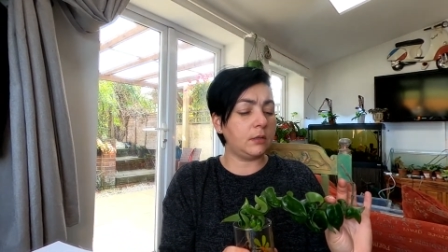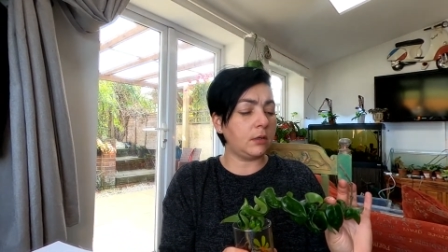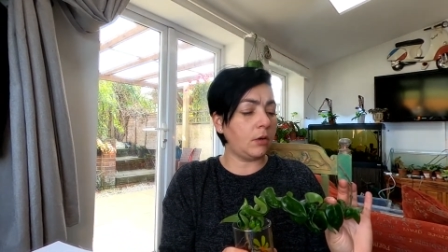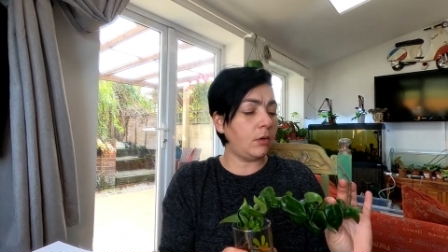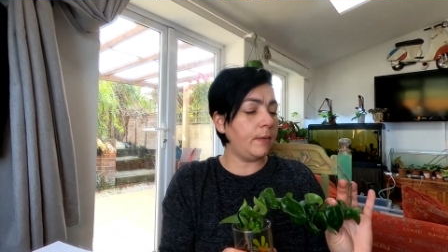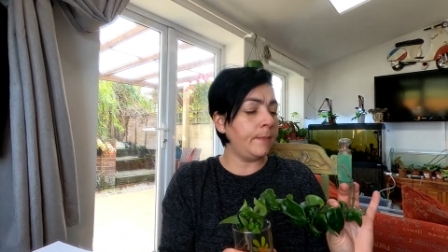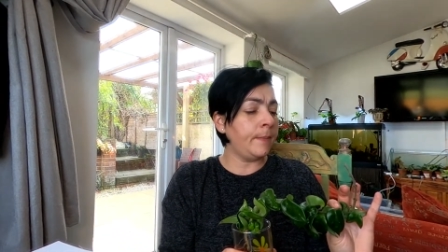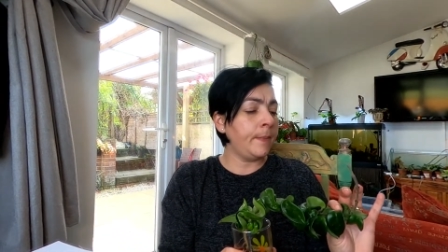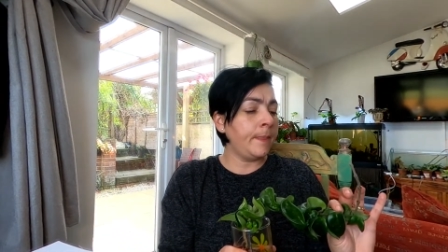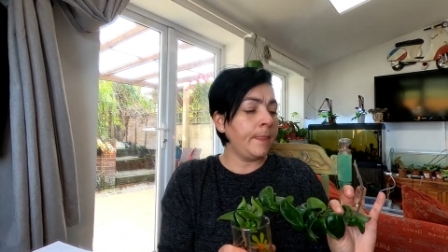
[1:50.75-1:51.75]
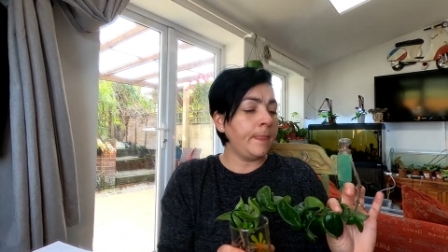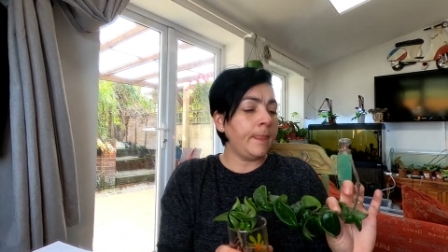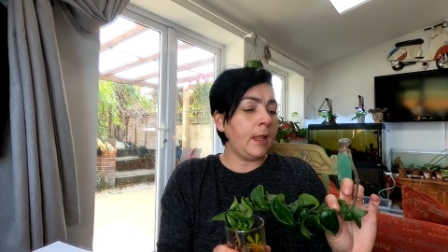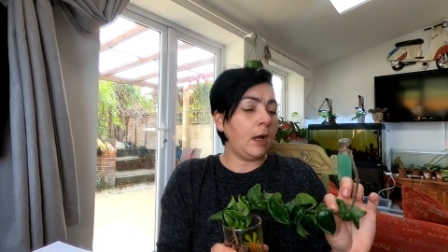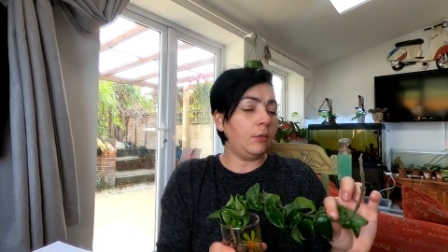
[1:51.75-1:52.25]
So
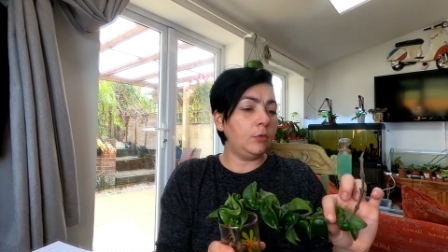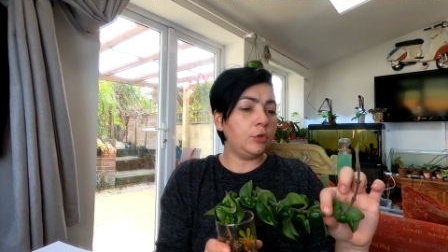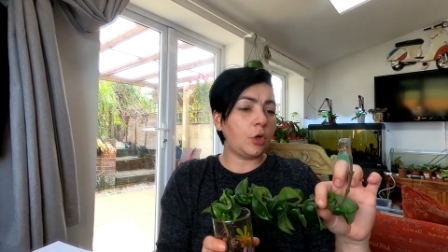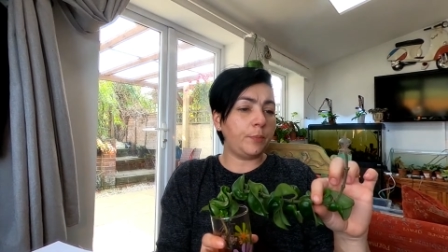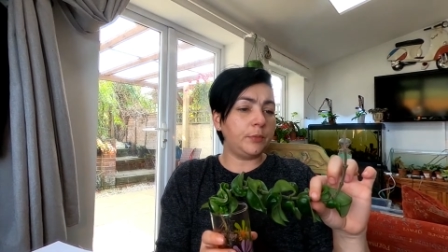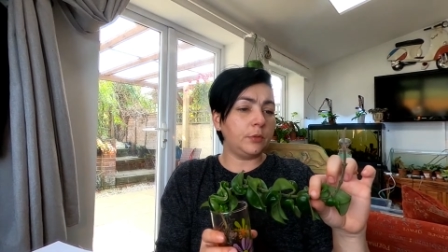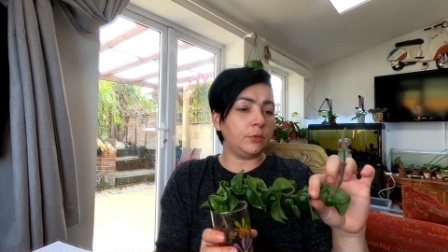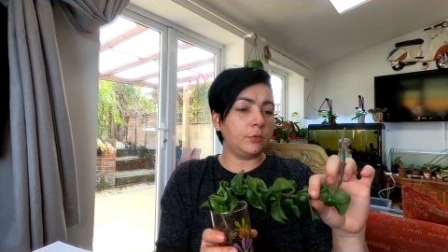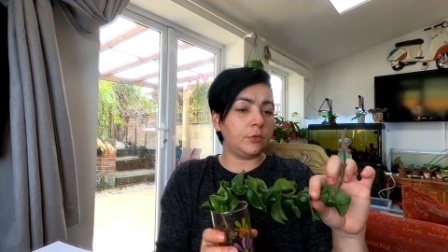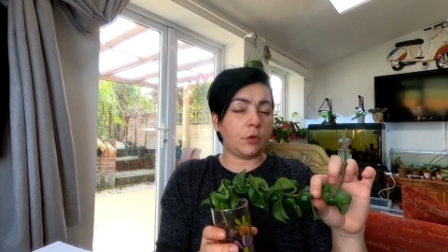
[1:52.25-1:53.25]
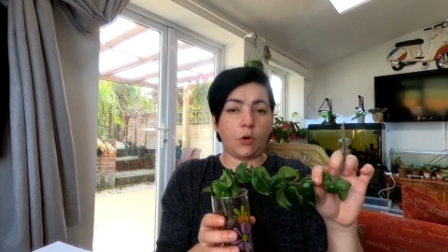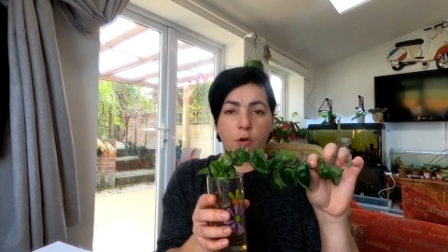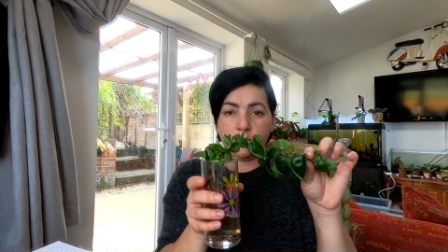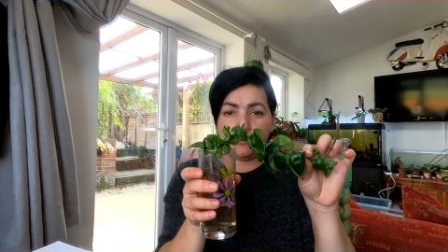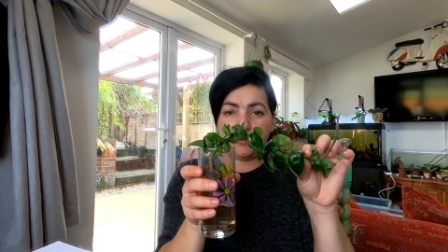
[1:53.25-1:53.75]
I will chop the roots
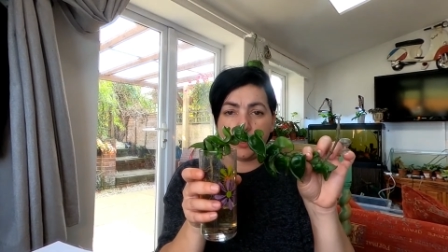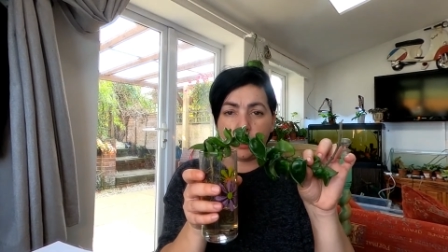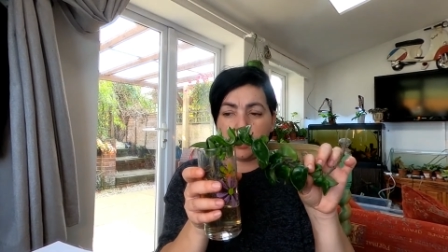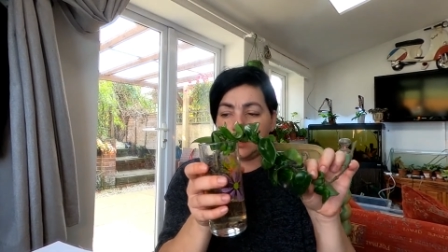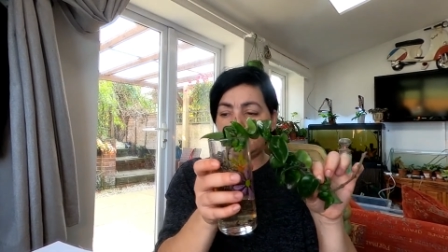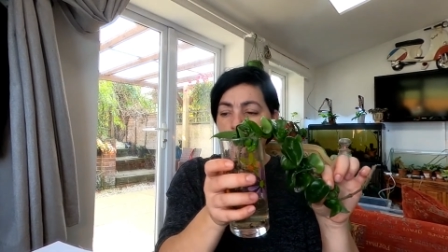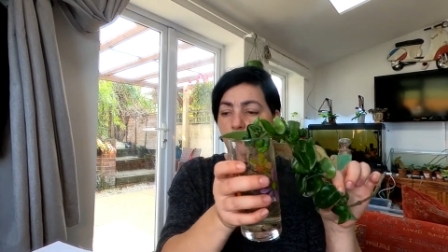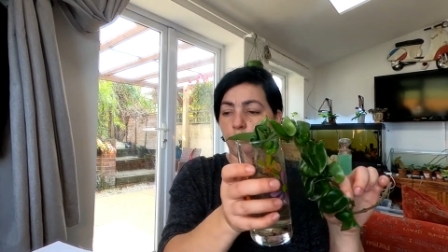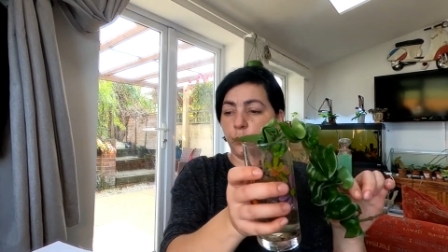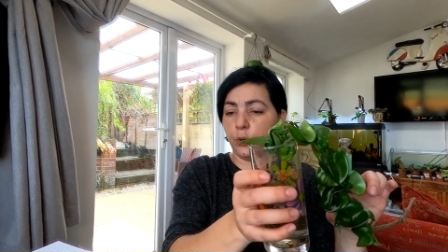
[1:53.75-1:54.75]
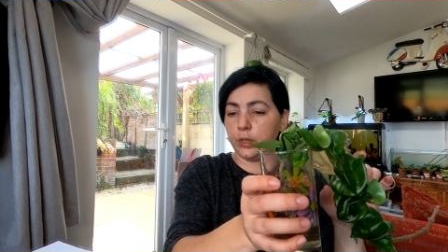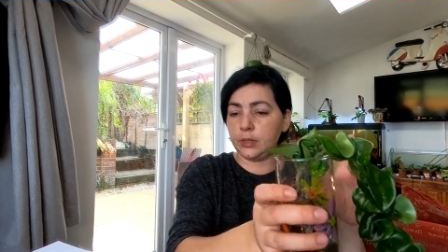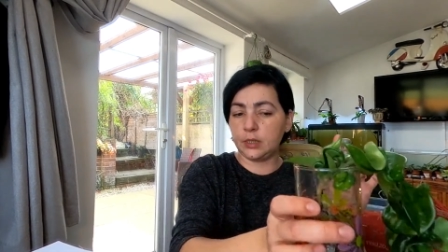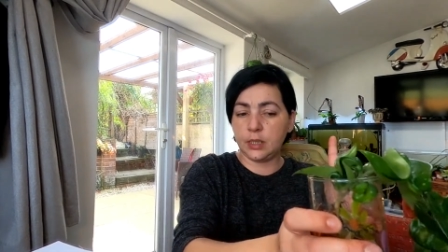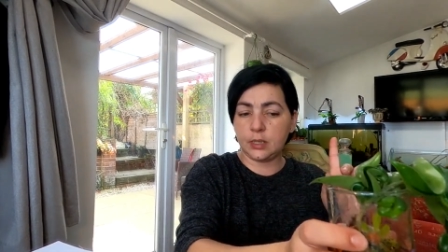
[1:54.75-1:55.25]
off and I'll put
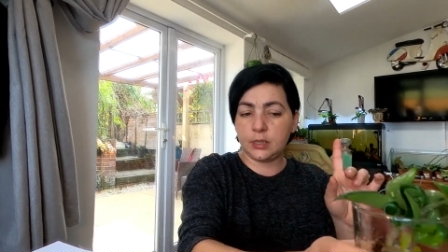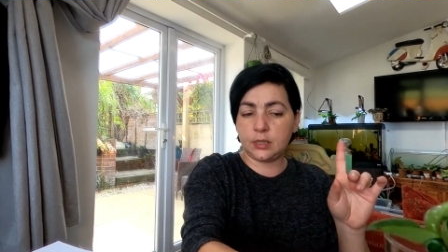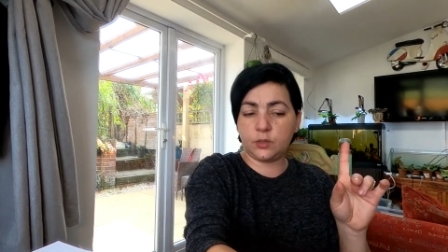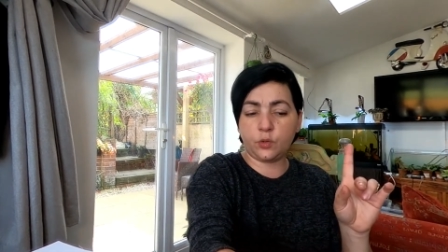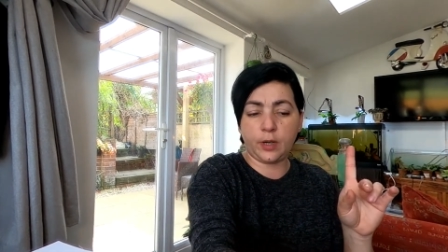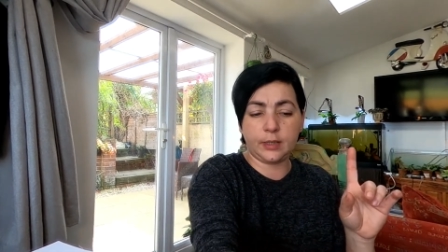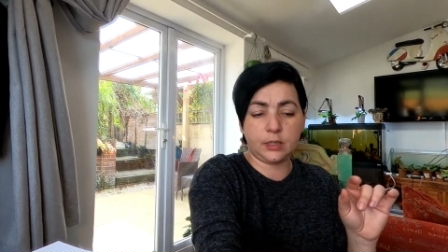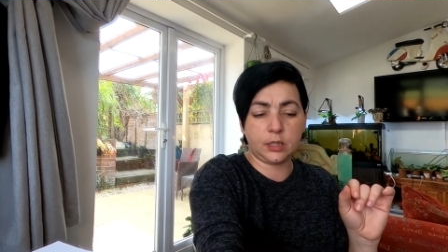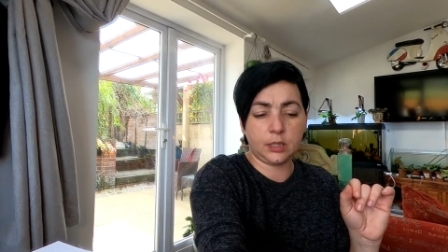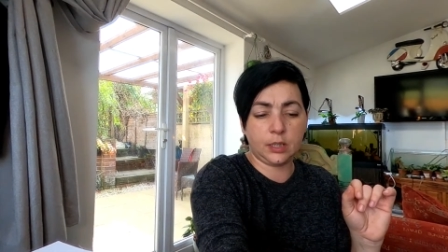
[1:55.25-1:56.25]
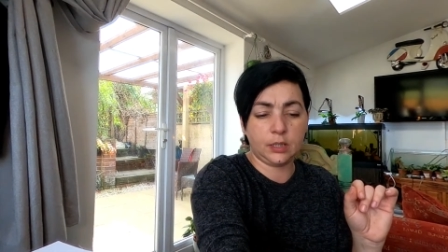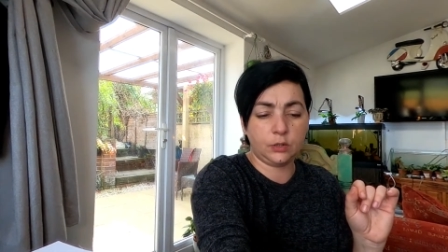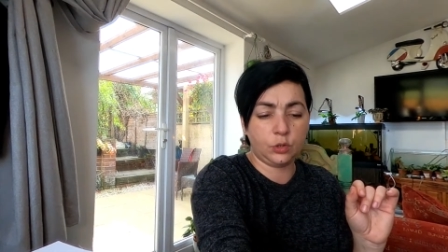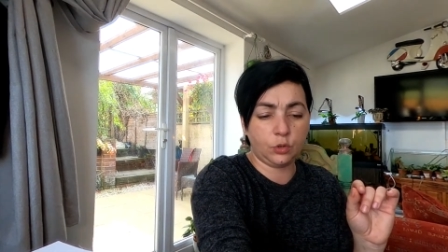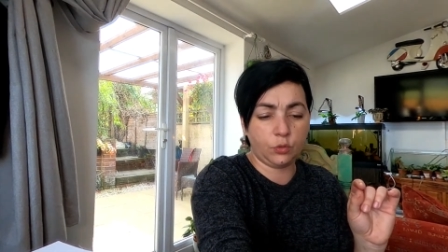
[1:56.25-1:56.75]
it straight
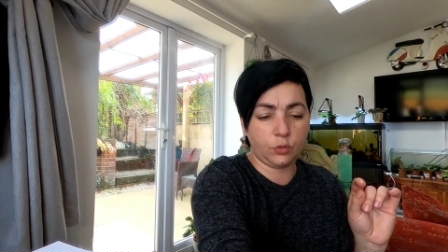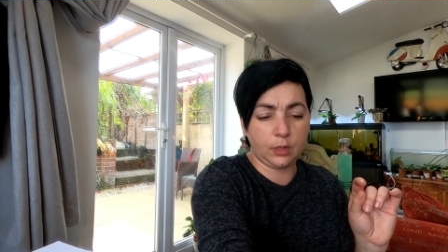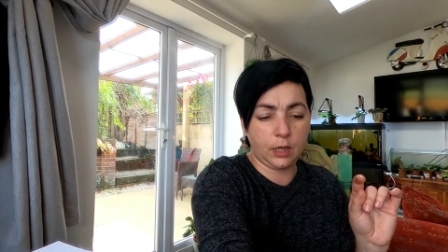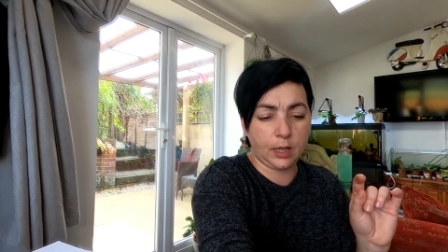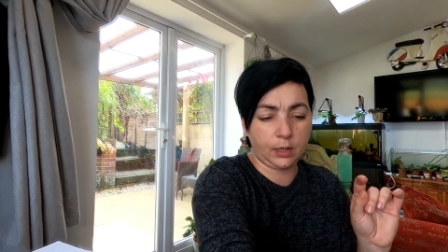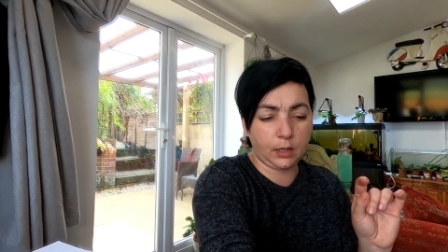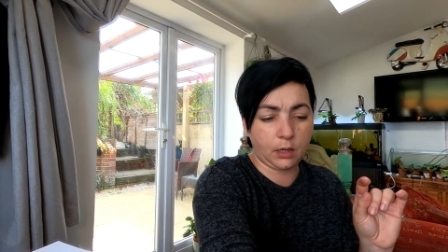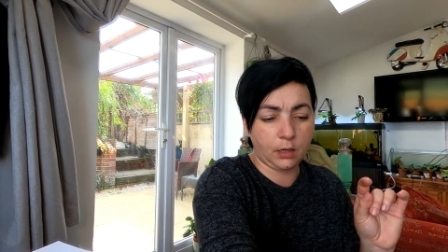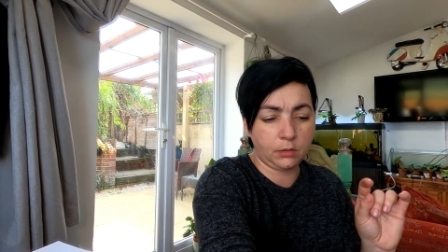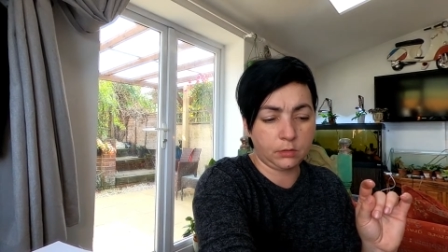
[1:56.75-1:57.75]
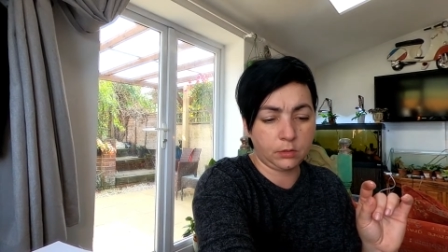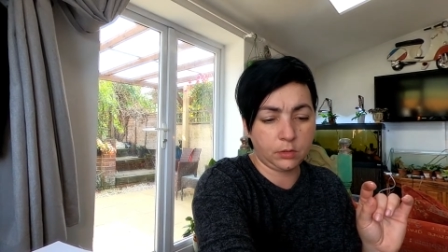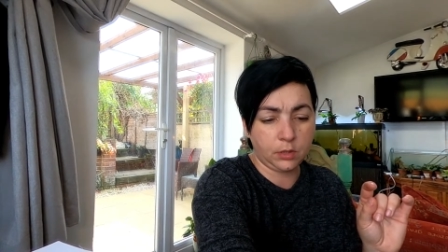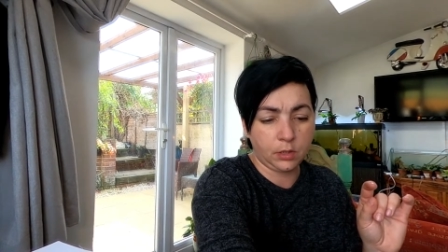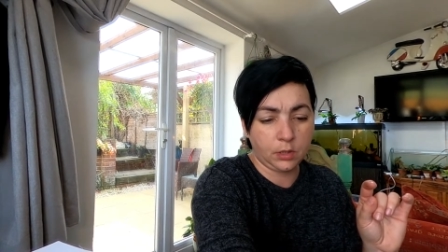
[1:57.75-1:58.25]
into leca.
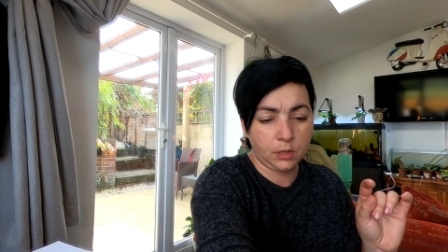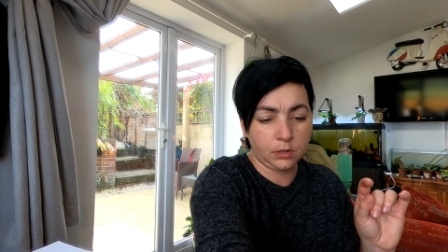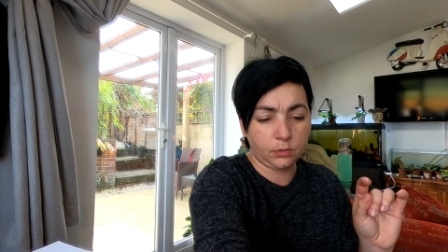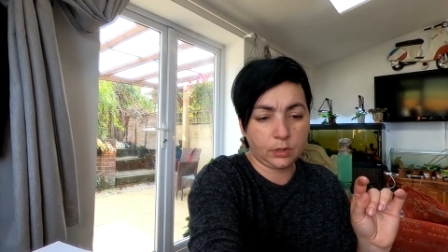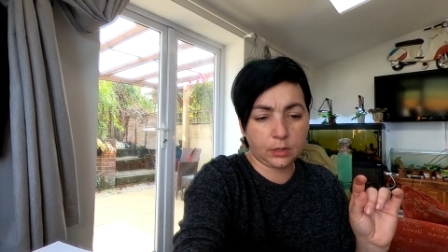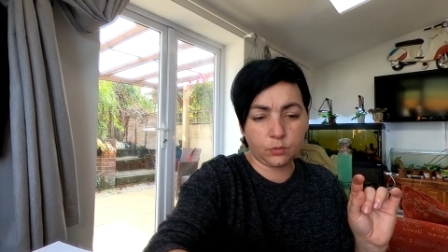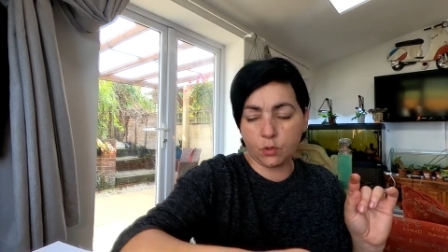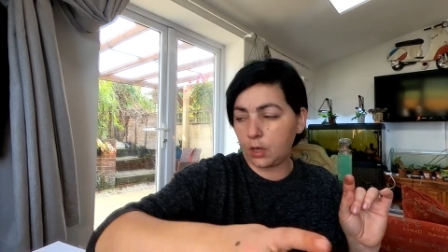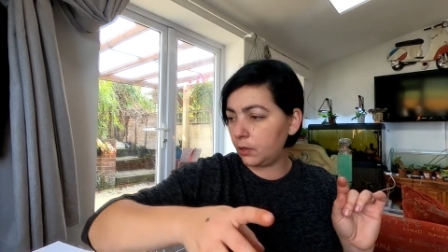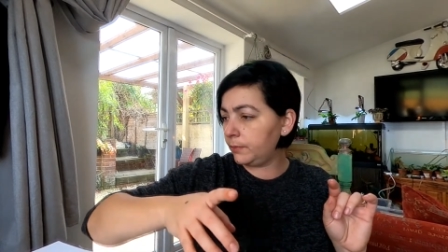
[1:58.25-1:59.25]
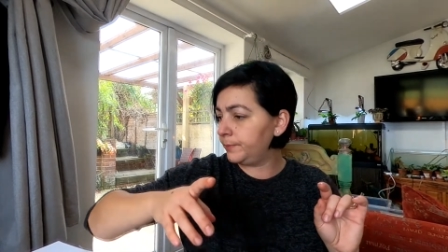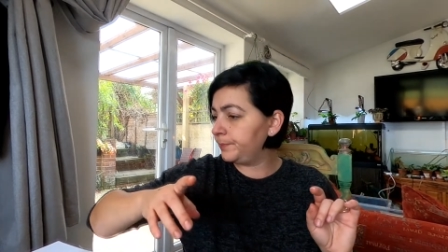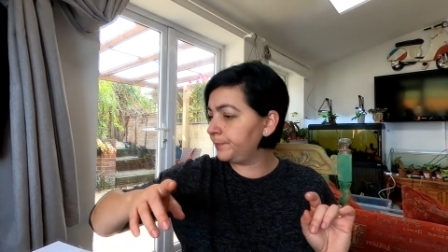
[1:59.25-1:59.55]
So that's one.